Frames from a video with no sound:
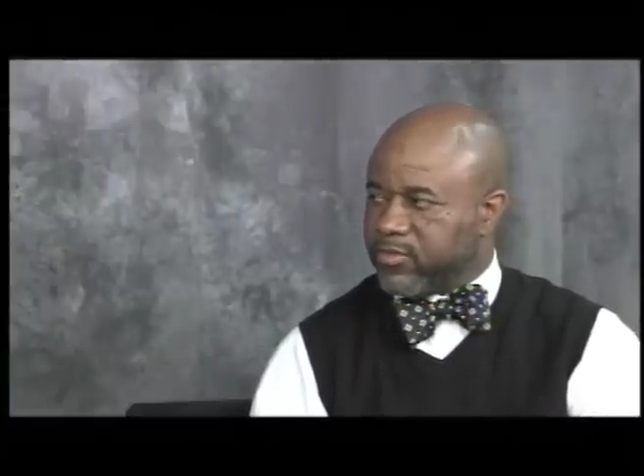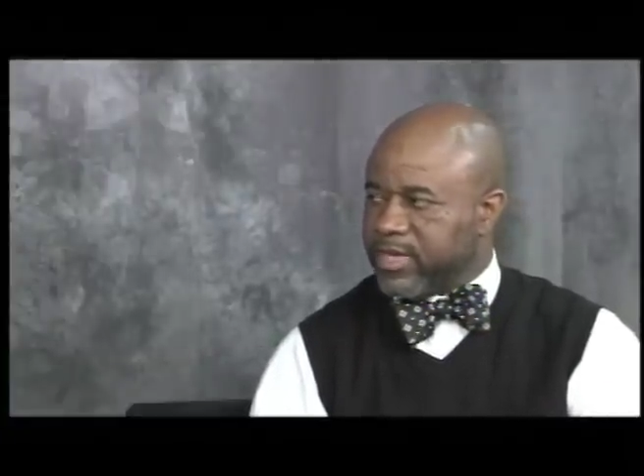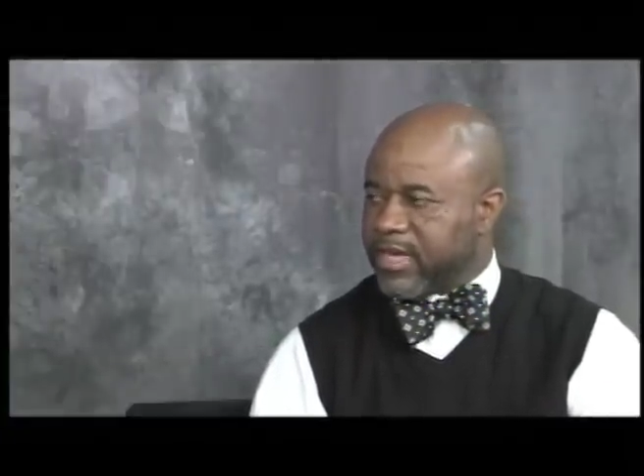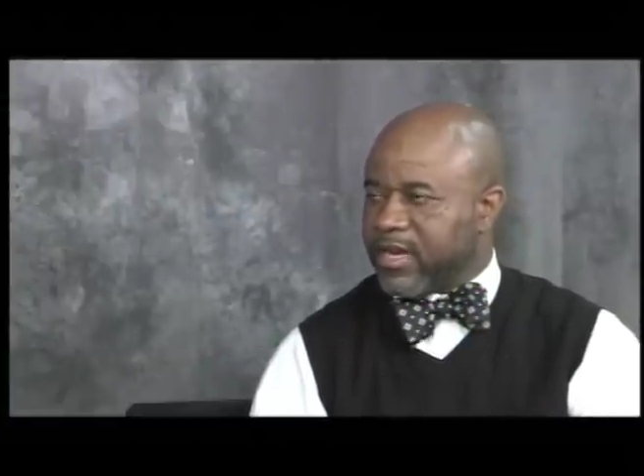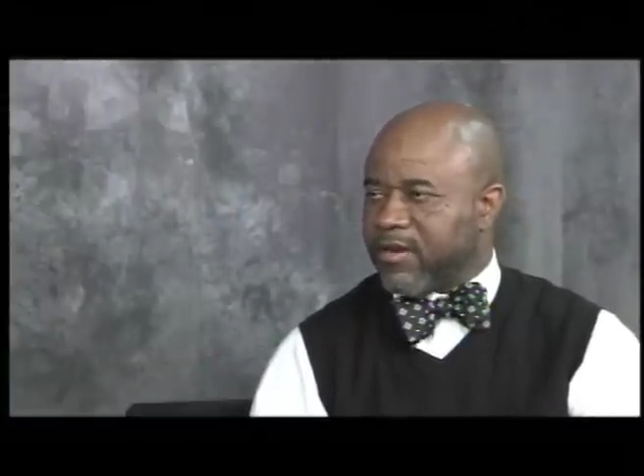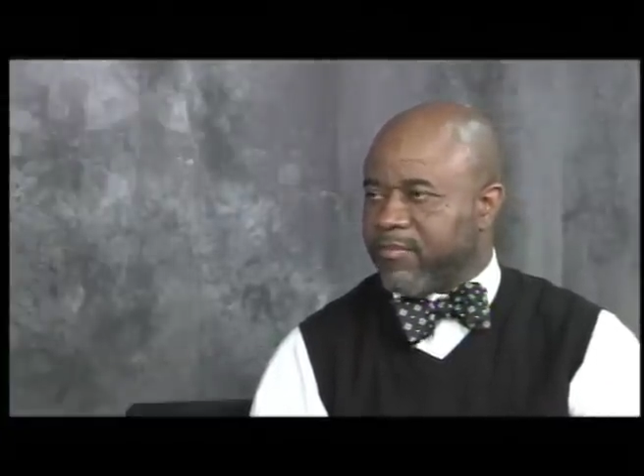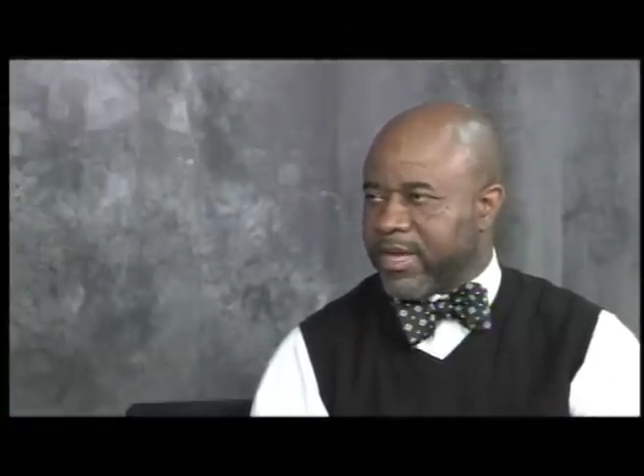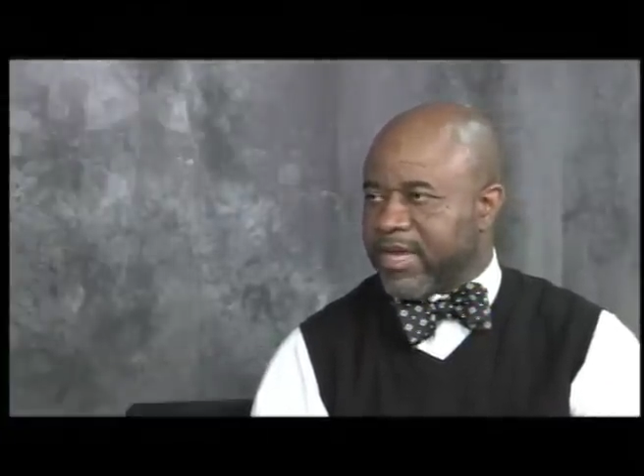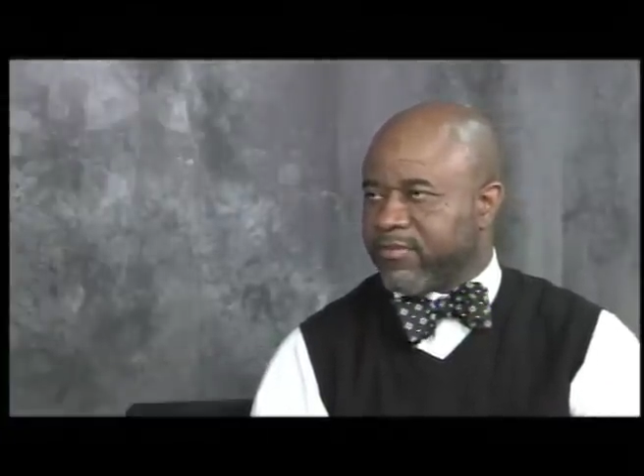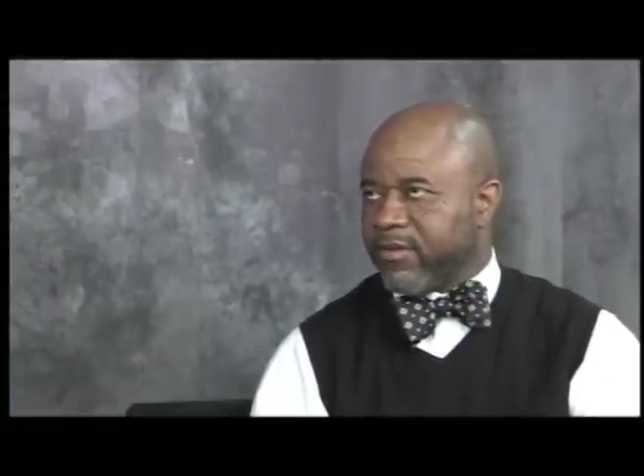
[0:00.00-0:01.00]
We had our
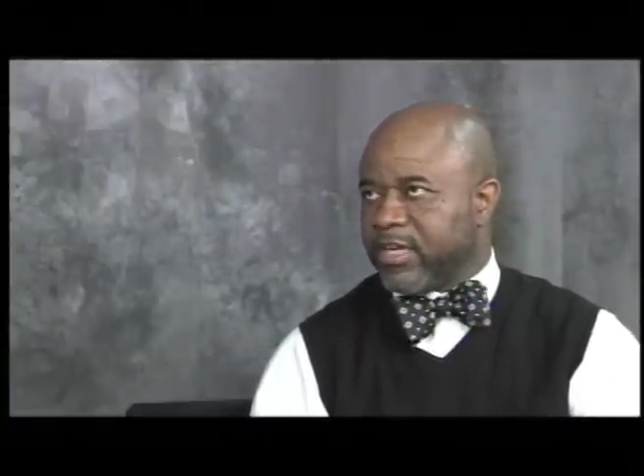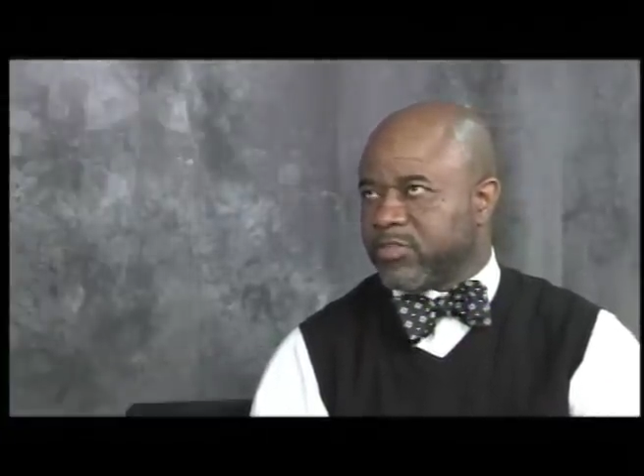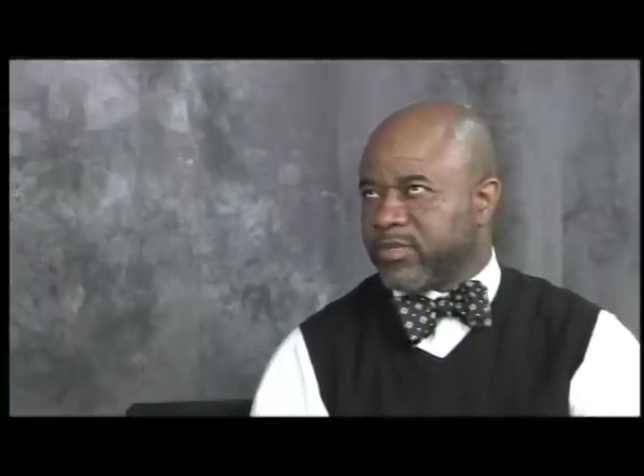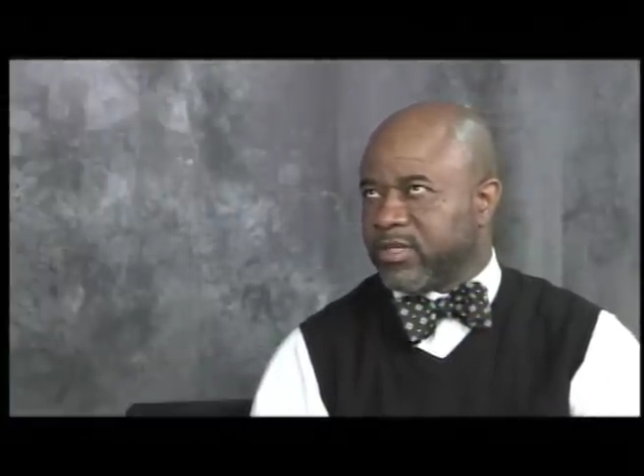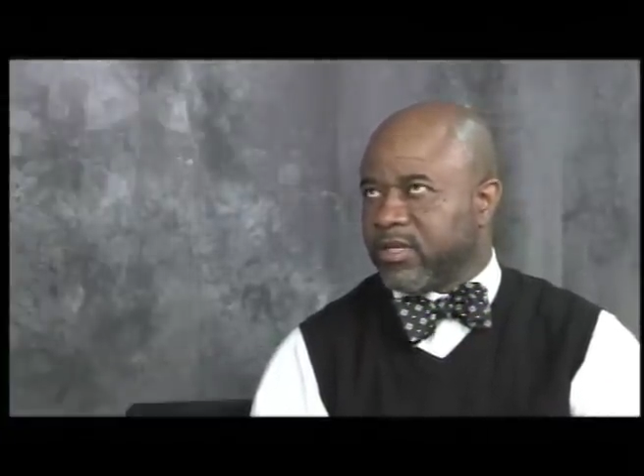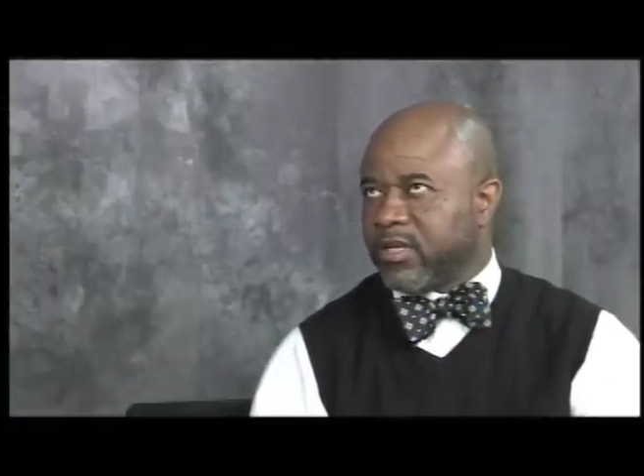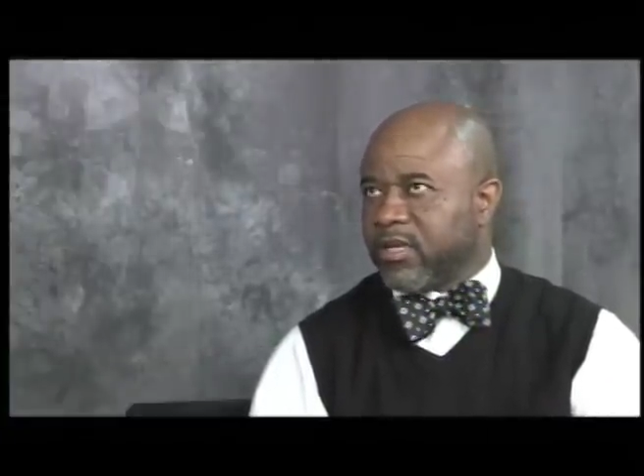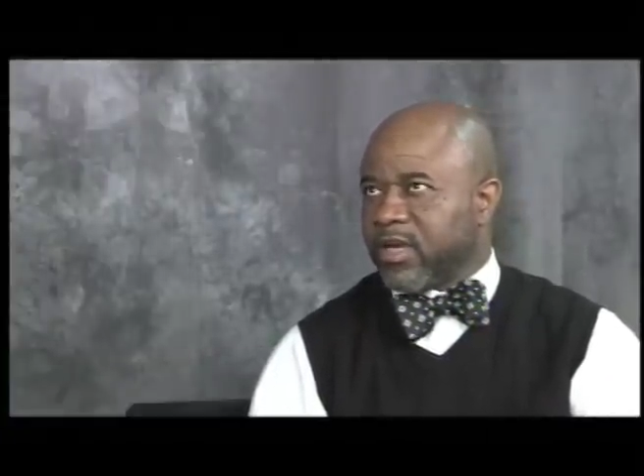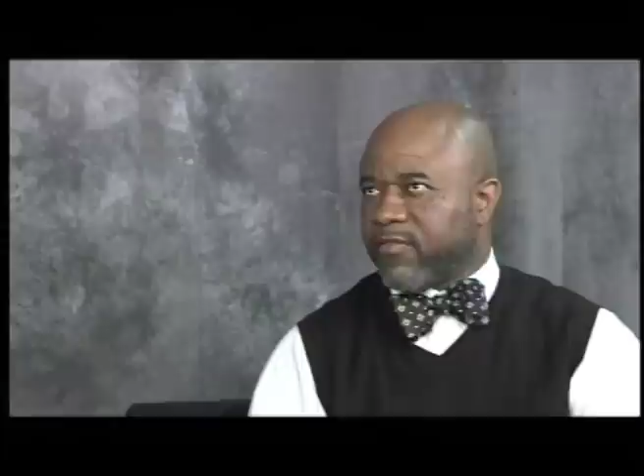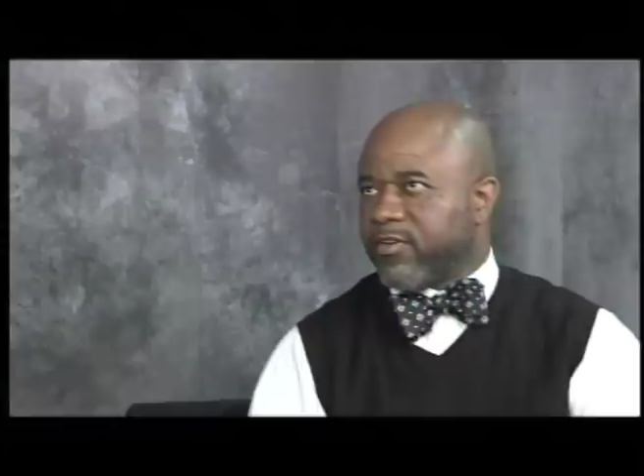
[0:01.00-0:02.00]
math graduate,
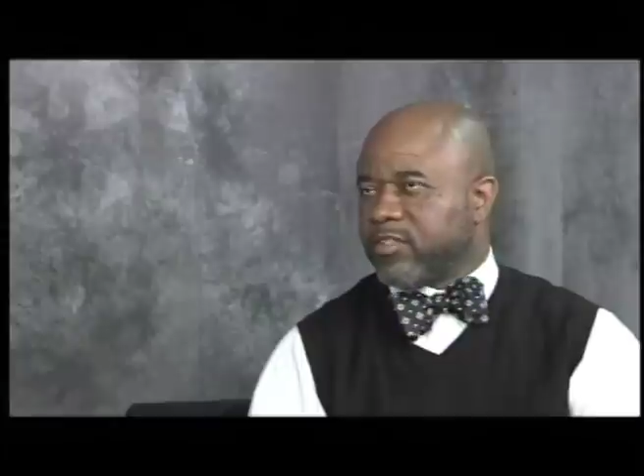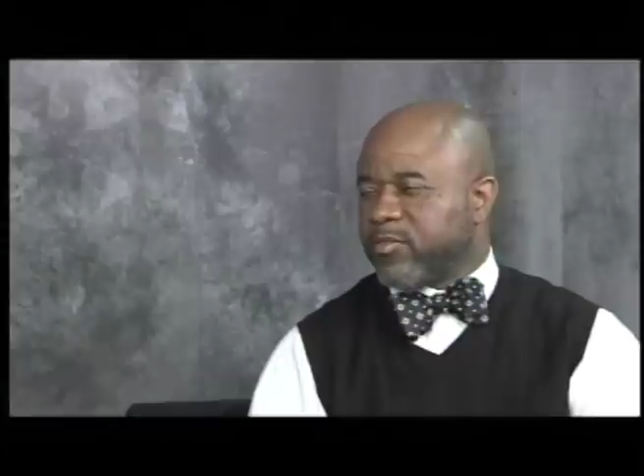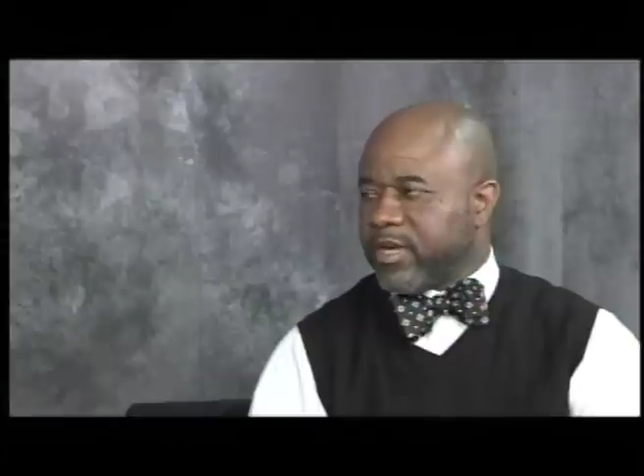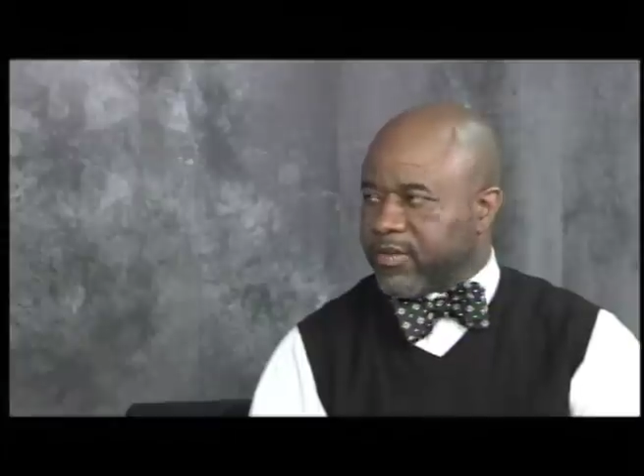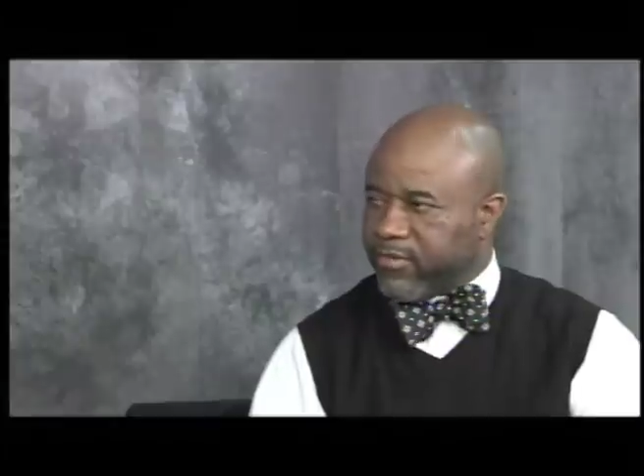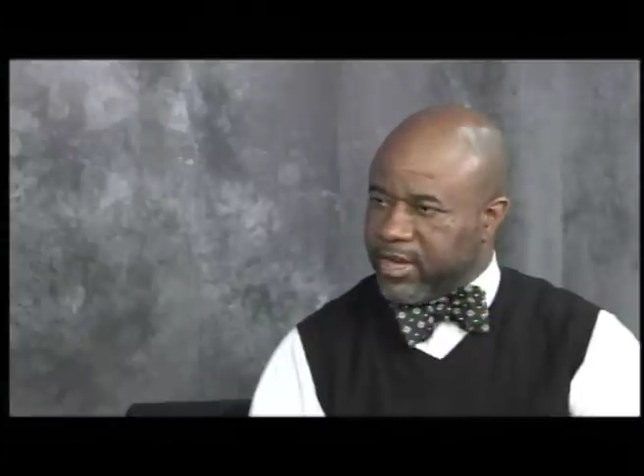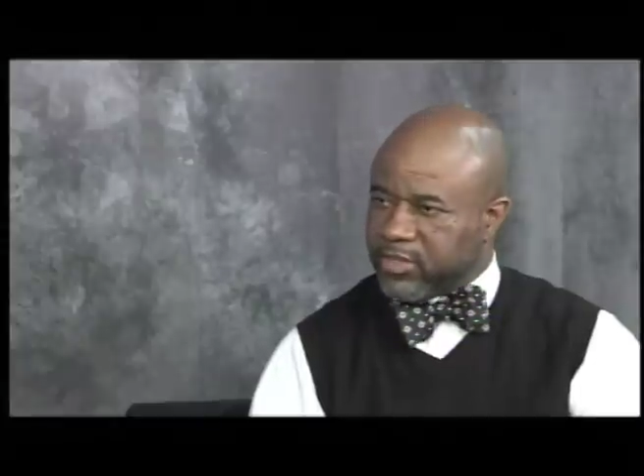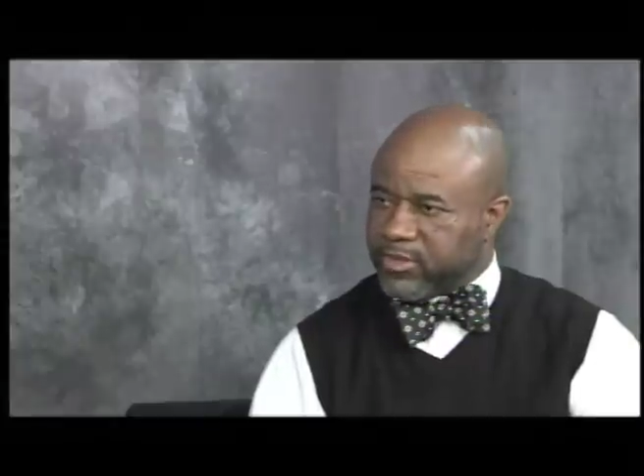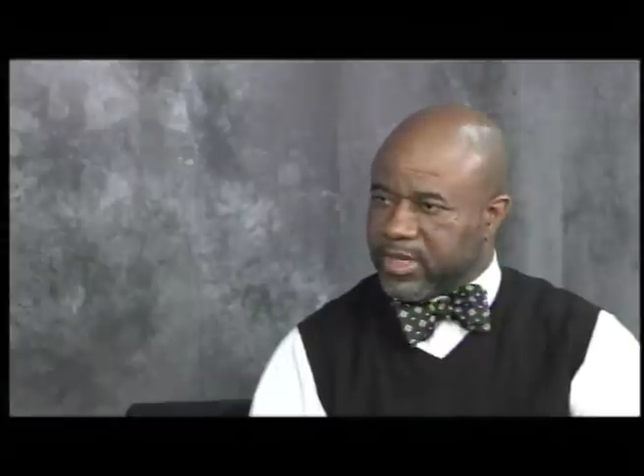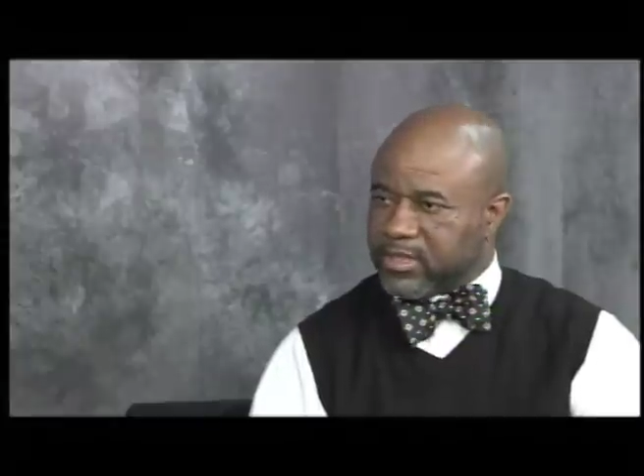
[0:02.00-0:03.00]
our first math
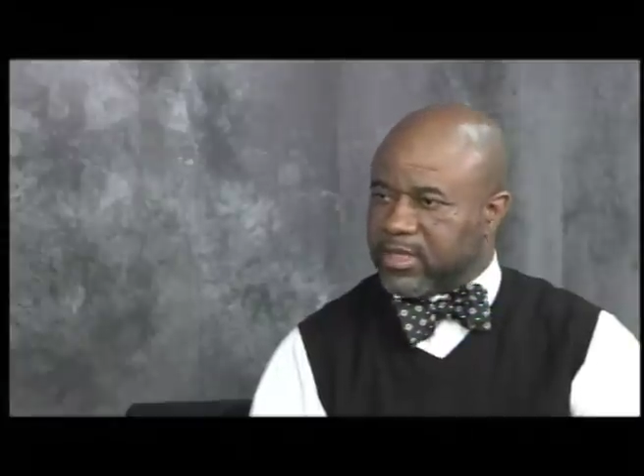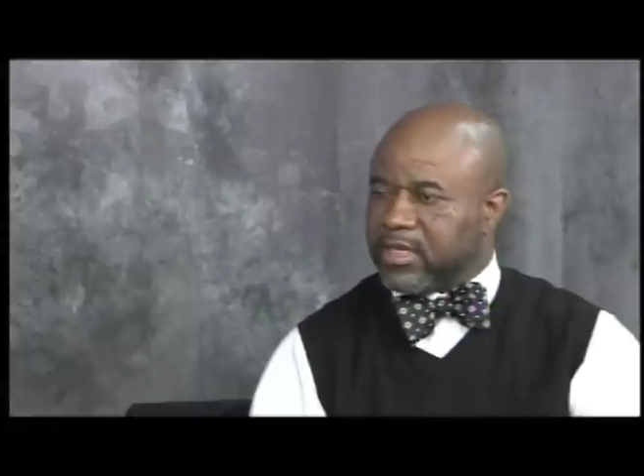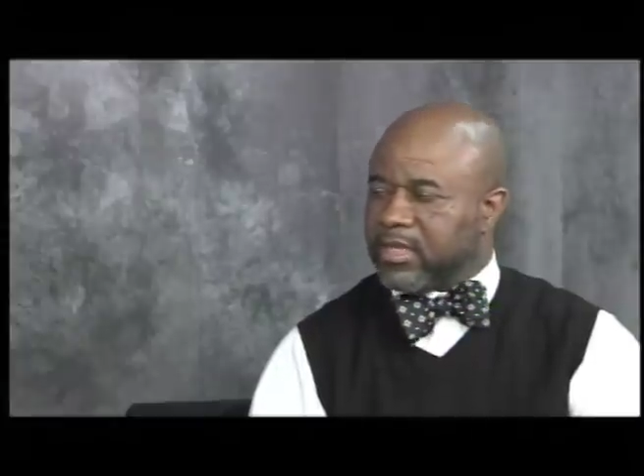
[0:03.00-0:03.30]
graduate, I think,